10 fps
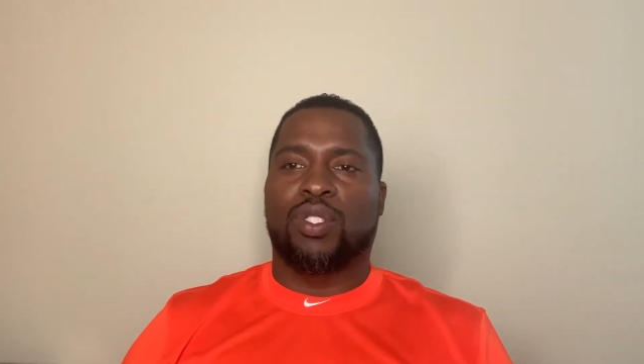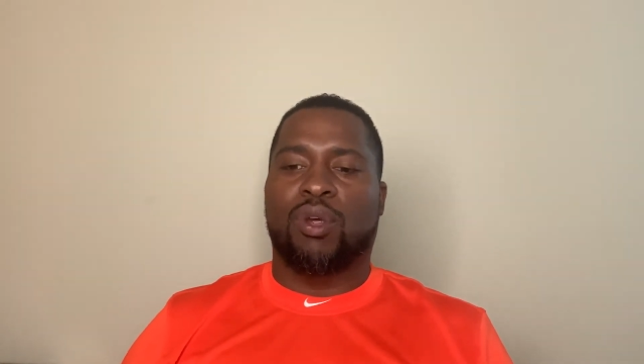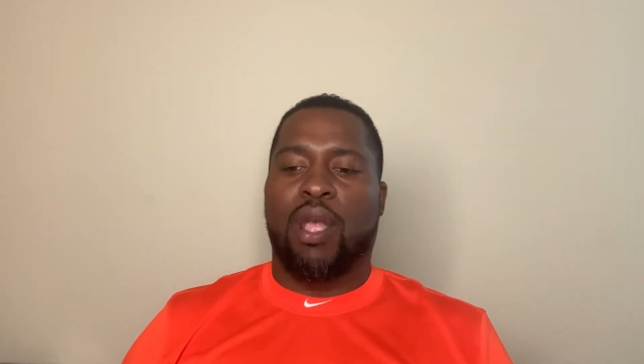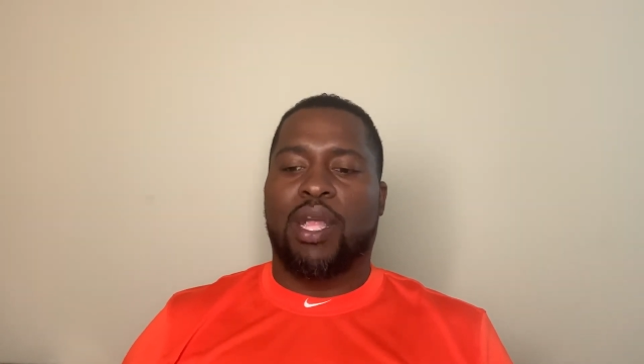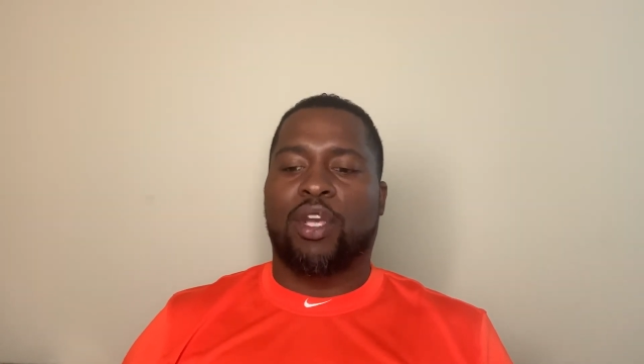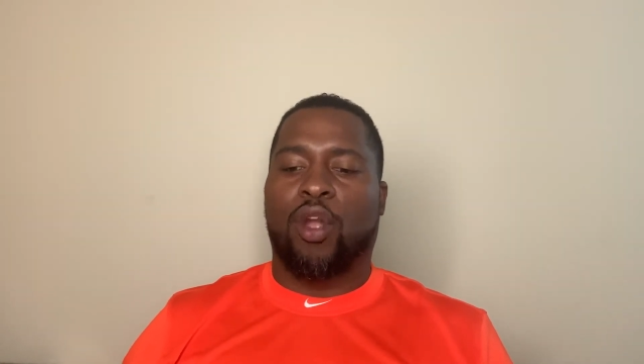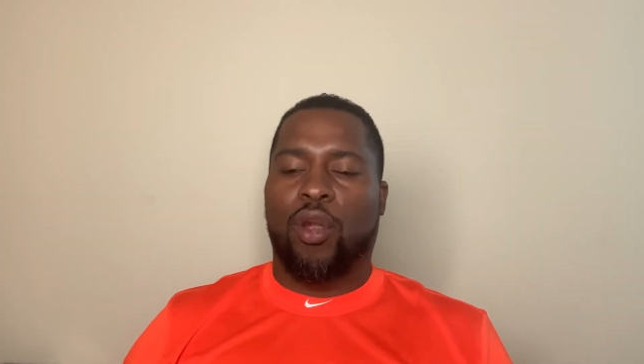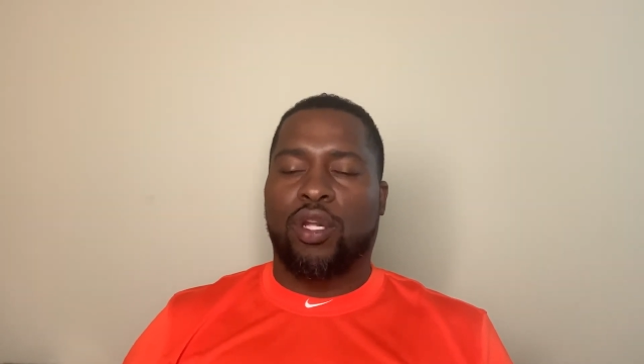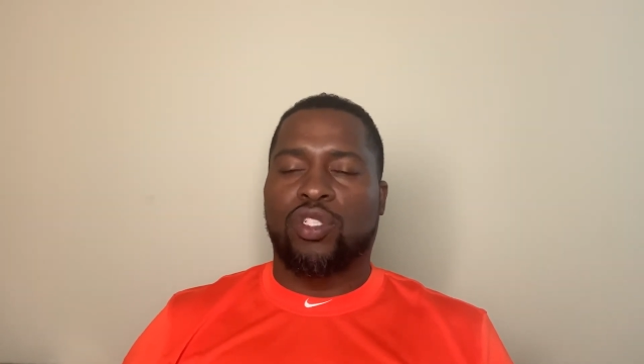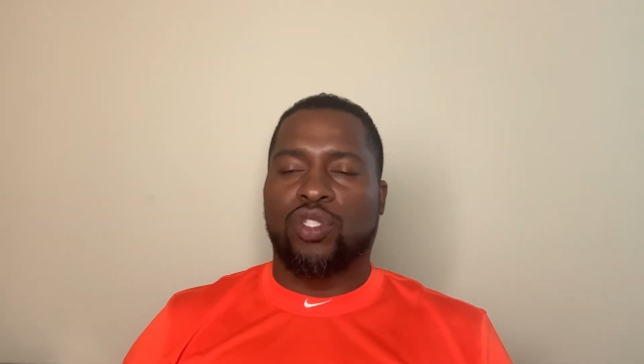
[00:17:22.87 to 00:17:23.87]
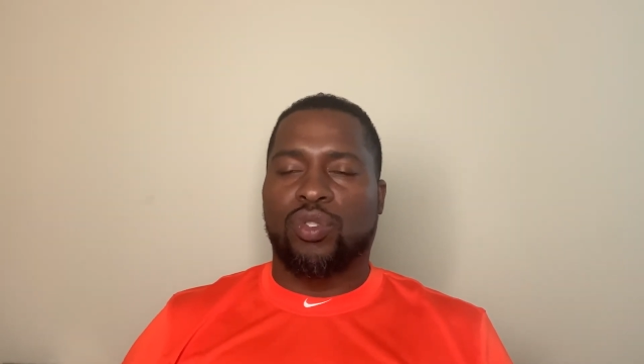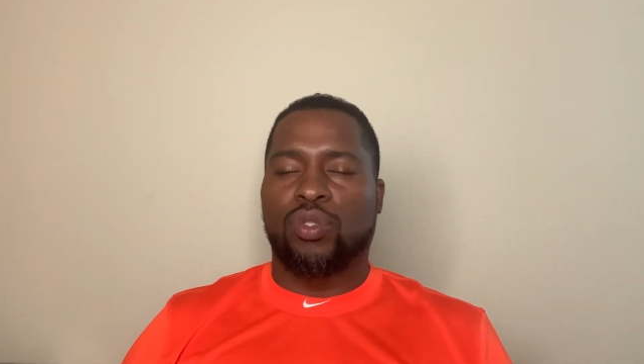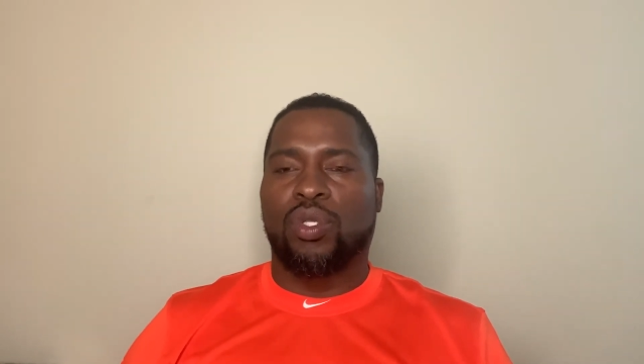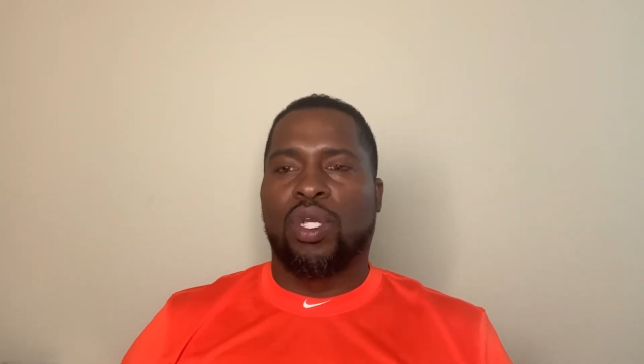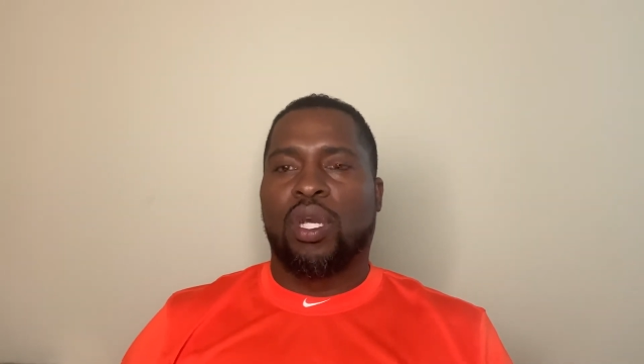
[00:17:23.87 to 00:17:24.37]
So I encourage
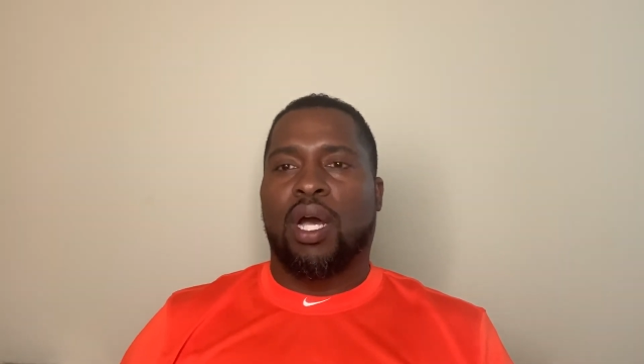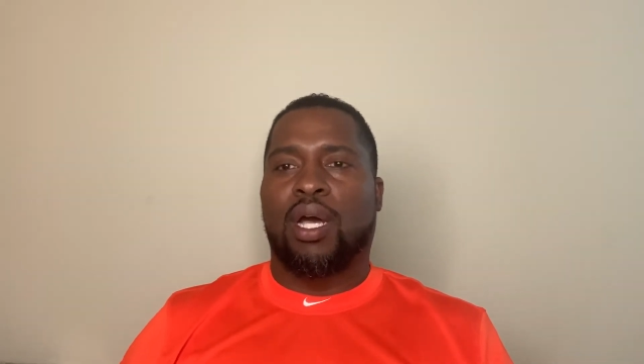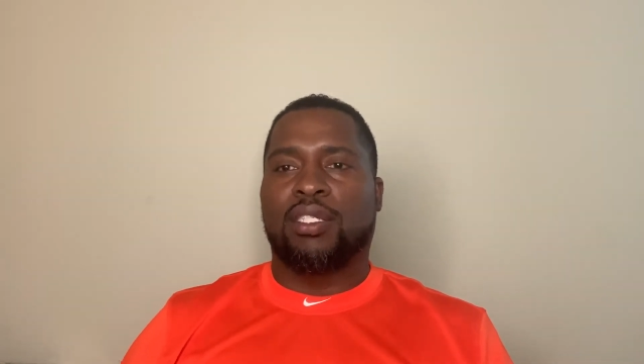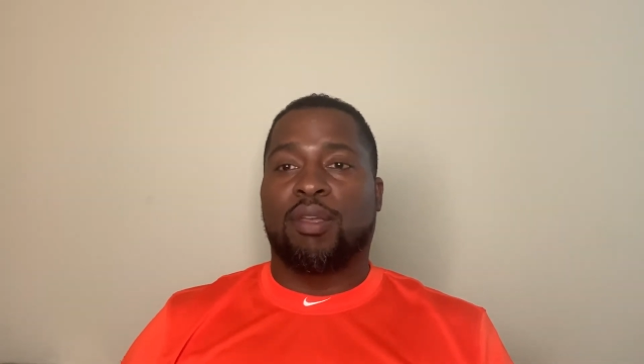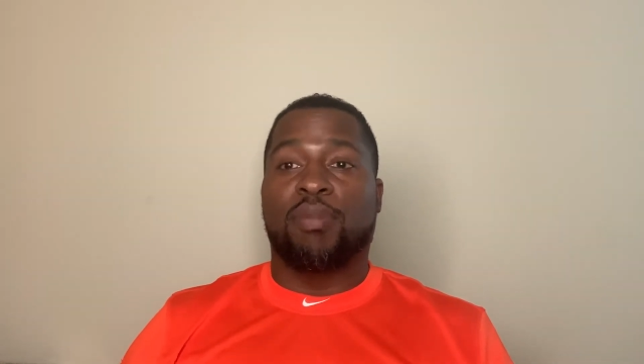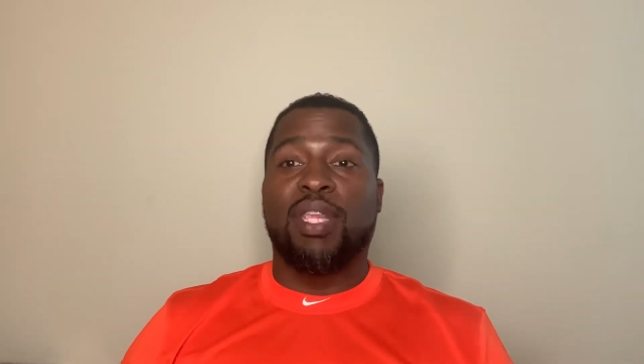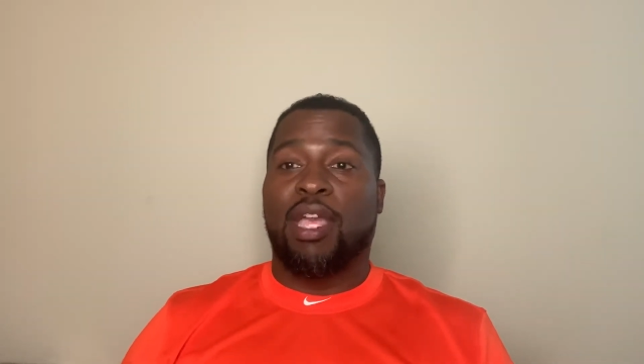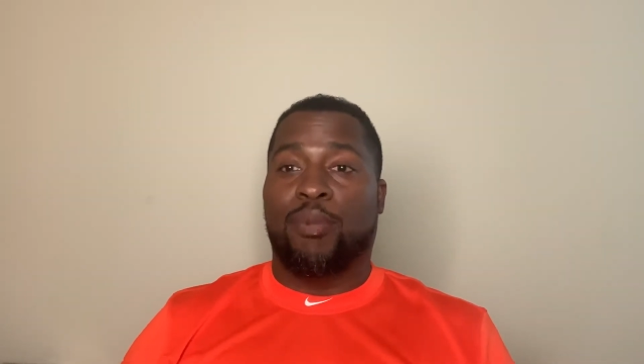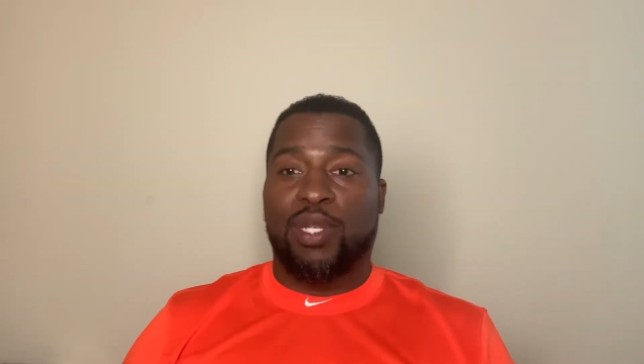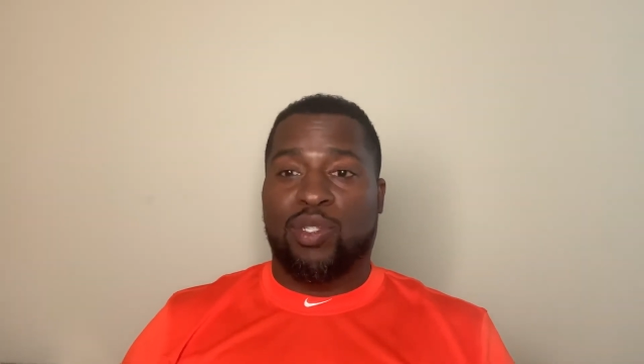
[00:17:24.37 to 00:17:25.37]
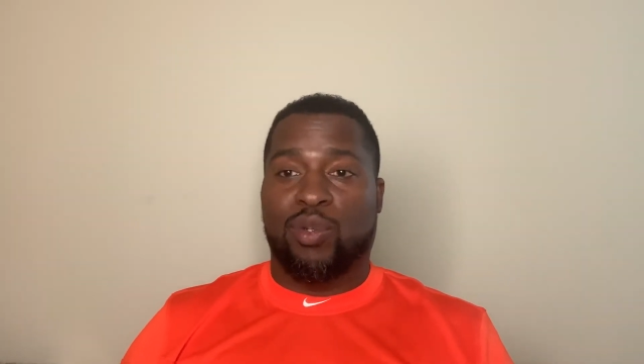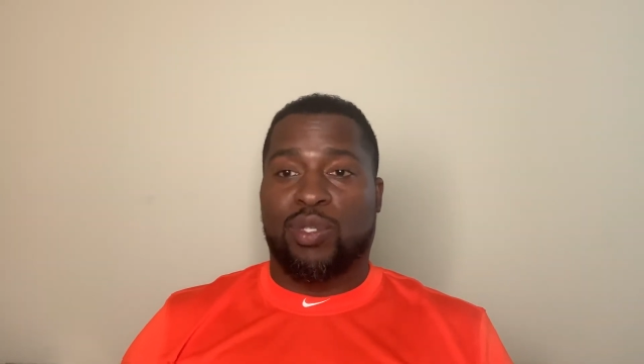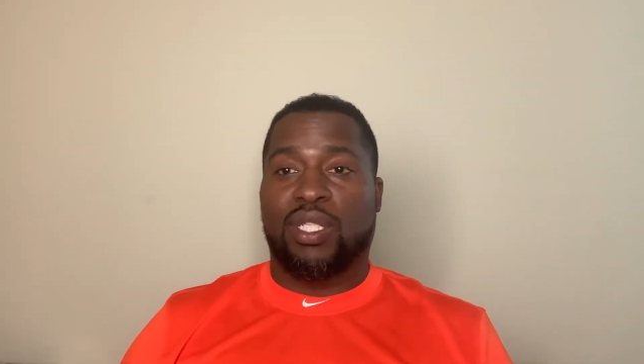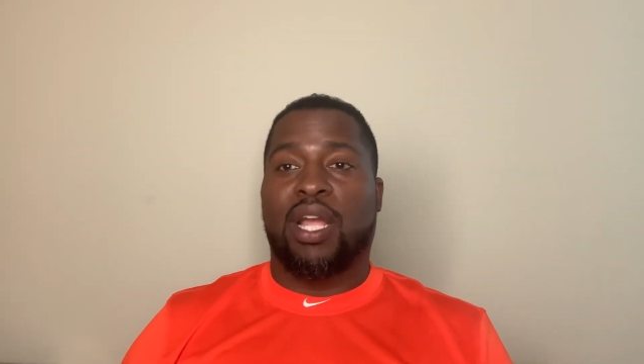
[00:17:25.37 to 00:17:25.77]
you to be that resource.